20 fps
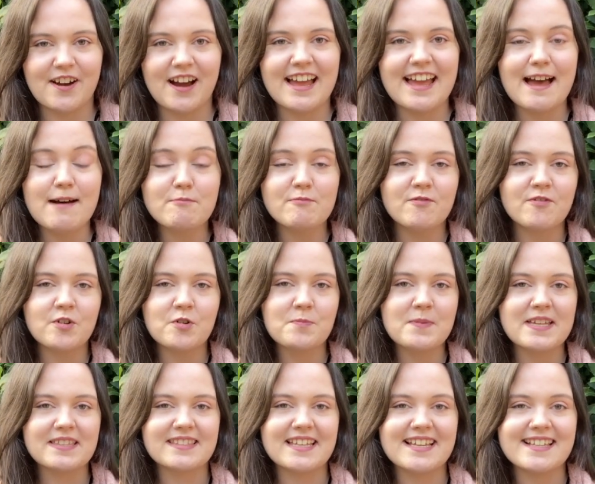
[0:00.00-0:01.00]
I am
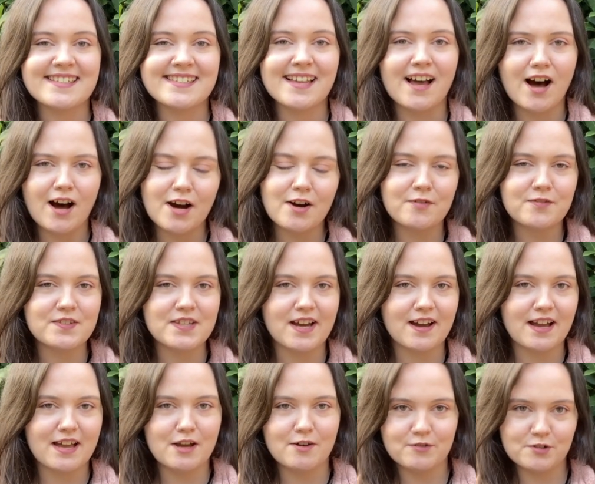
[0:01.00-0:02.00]
filming this after
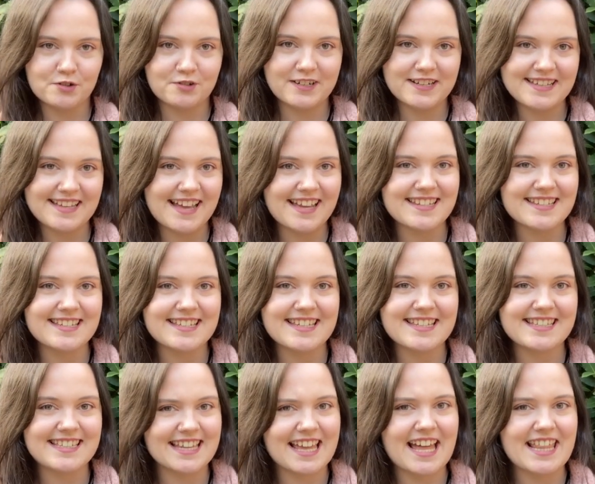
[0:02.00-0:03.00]
I have already
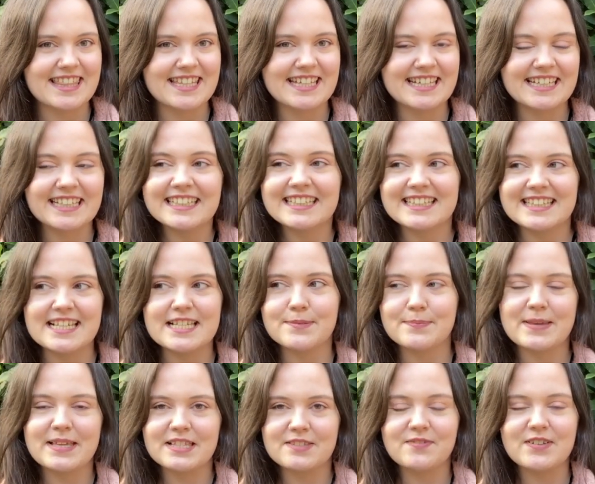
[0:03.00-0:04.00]
edited together this
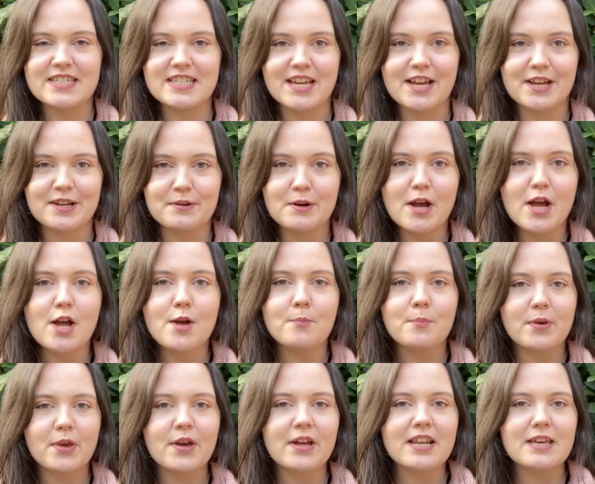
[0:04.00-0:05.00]
week's video,
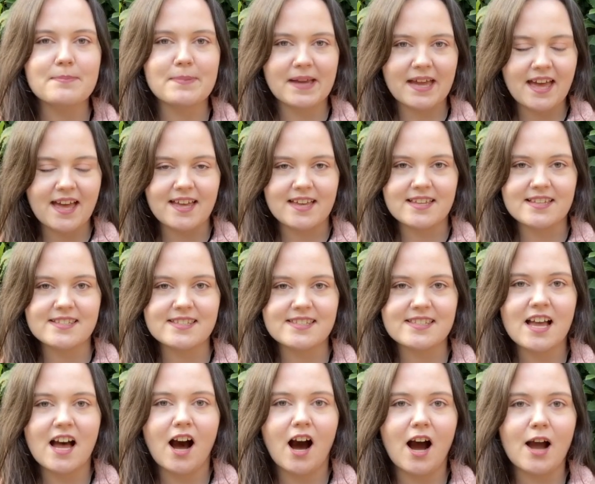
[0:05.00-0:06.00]
purely because
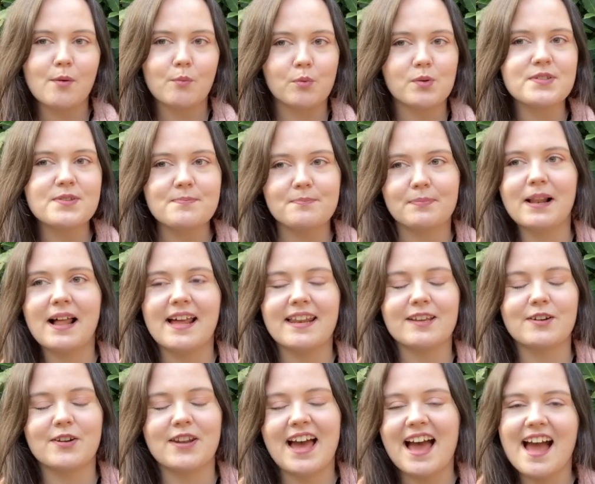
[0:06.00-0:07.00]
I wasn't planning
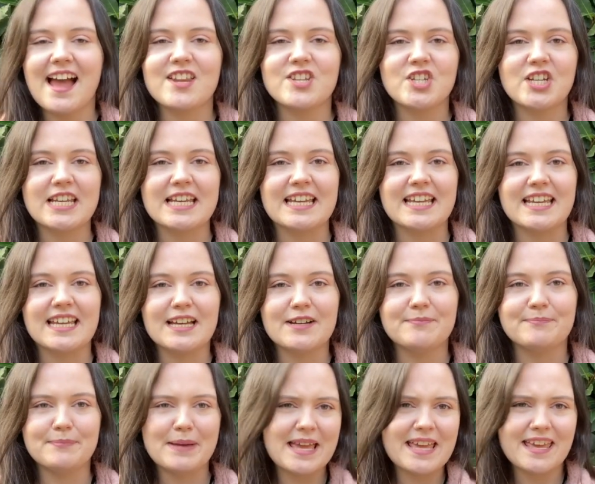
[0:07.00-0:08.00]
on actually
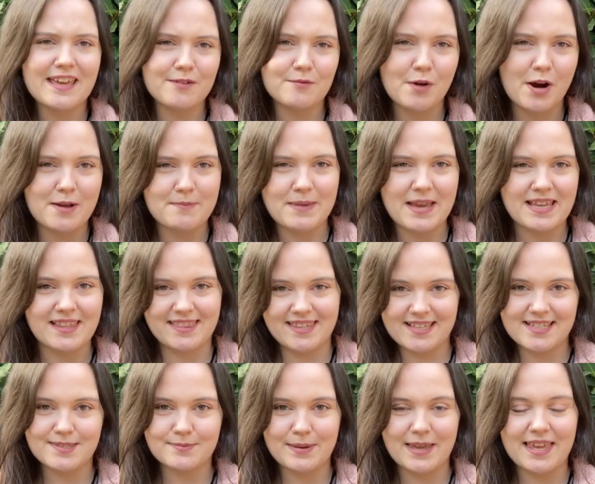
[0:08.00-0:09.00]
making what I made
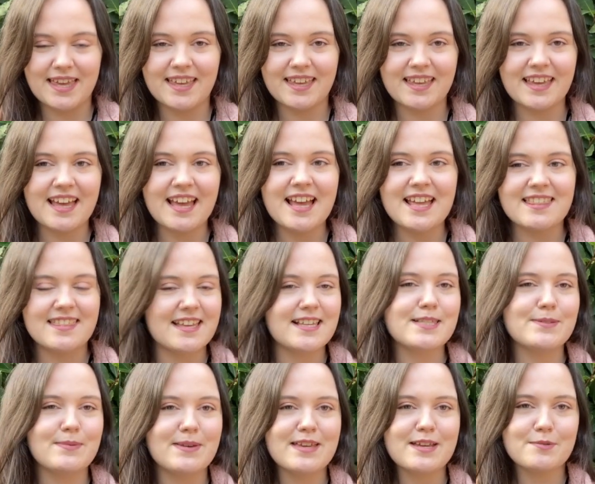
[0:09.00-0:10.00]
this week. This
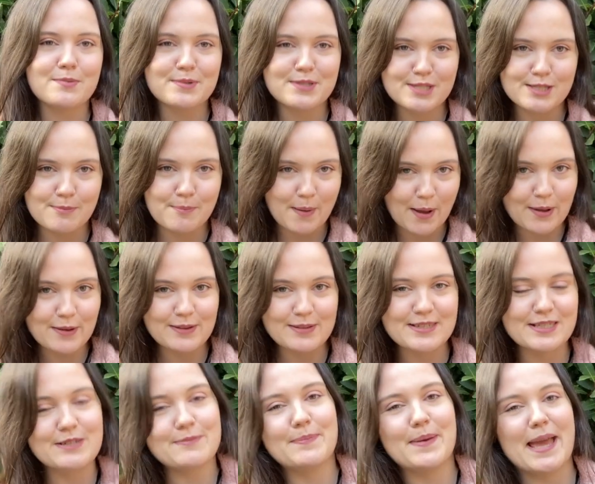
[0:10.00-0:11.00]
week was
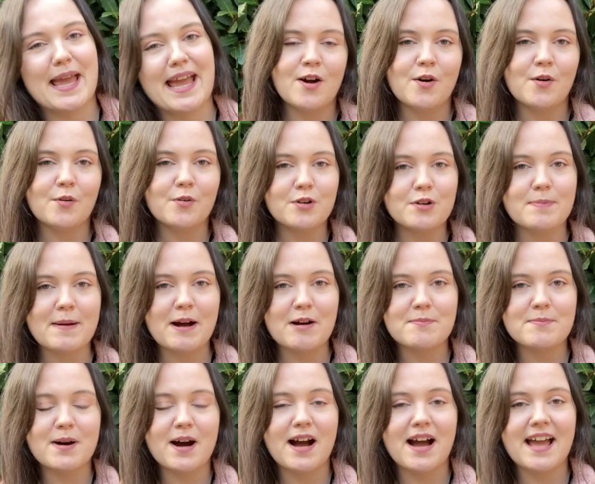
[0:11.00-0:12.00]
supposed to be all about
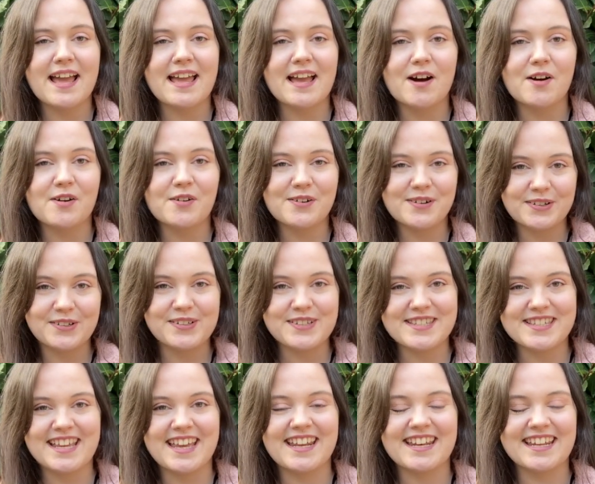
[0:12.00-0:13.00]
my
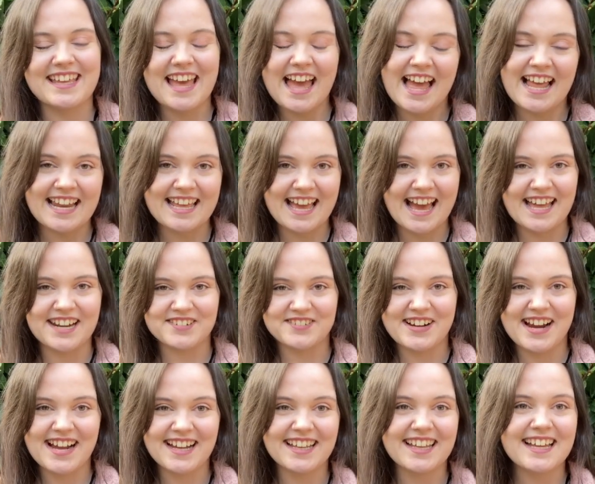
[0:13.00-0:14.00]
oilskin Kelly
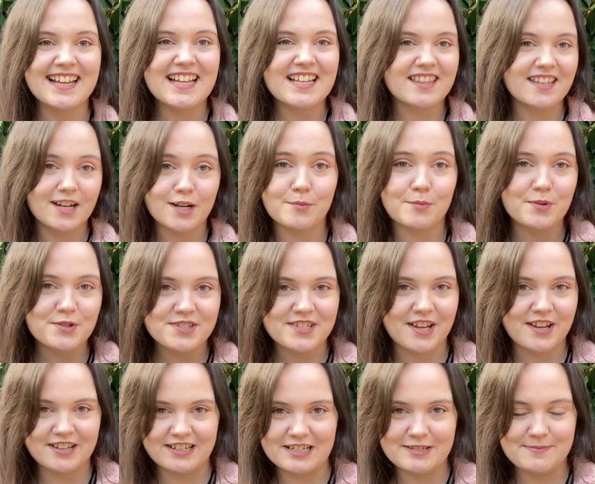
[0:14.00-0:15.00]
anorak that I was
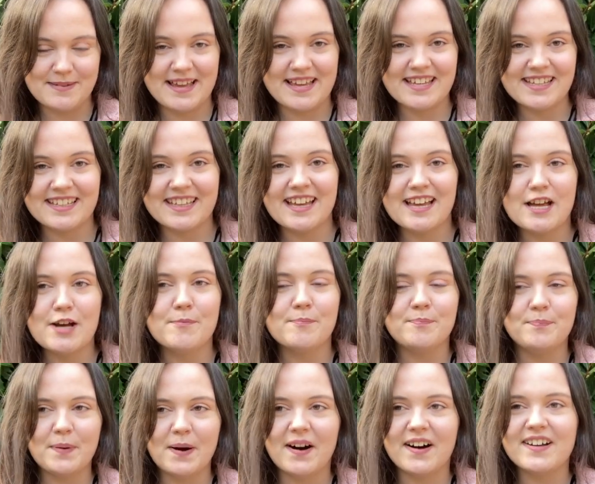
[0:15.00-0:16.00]
going to make,
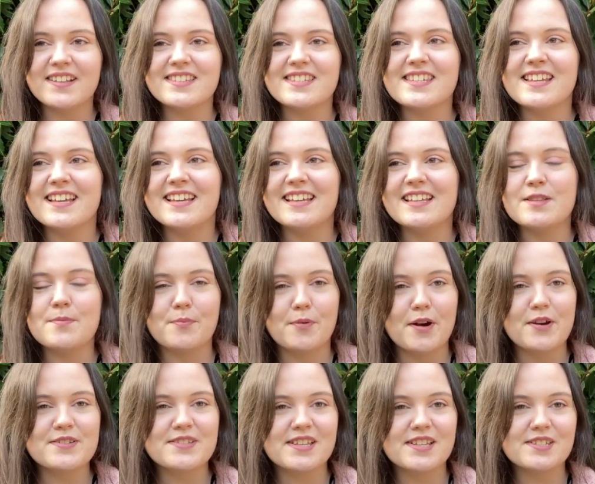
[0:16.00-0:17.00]
but in the
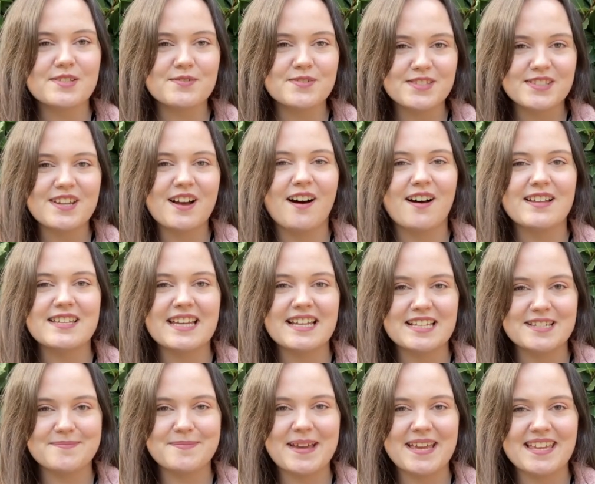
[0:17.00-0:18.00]
process of starting
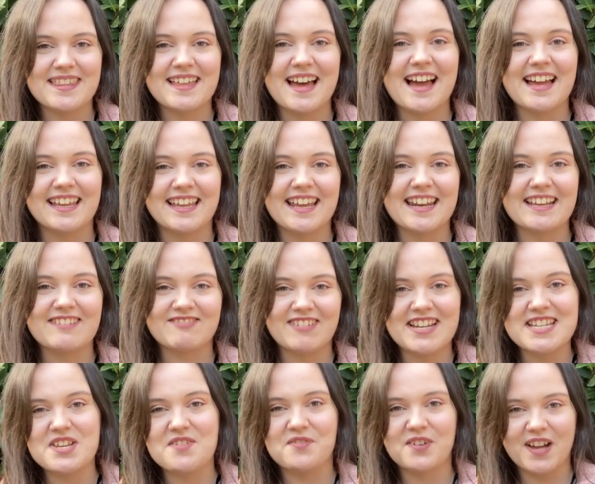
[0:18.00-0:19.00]
to make that and get it
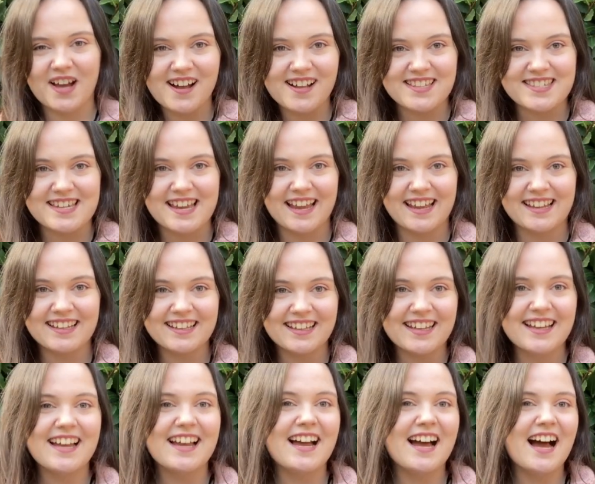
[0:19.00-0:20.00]
ready for cutting,
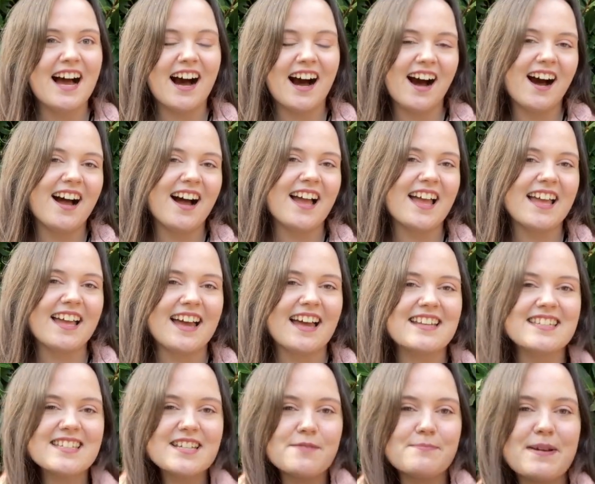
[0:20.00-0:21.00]
I
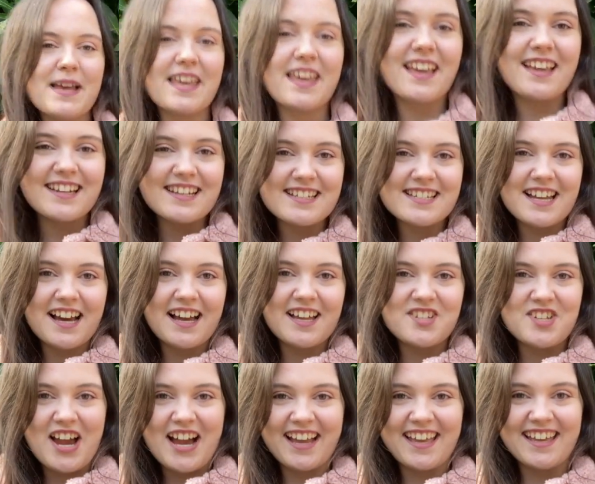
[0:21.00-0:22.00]
ended up making an entire
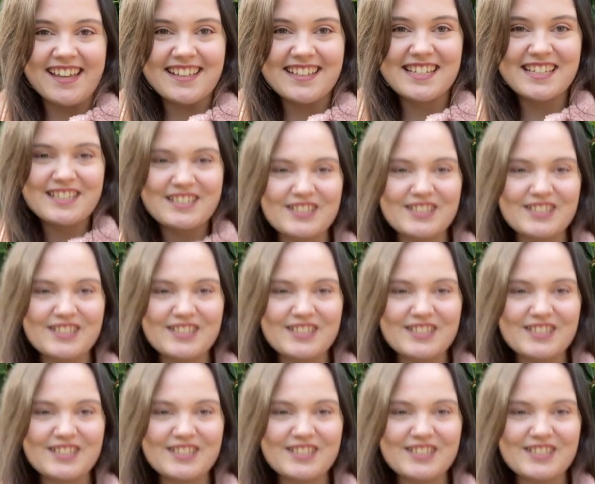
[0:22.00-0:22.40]
jacket.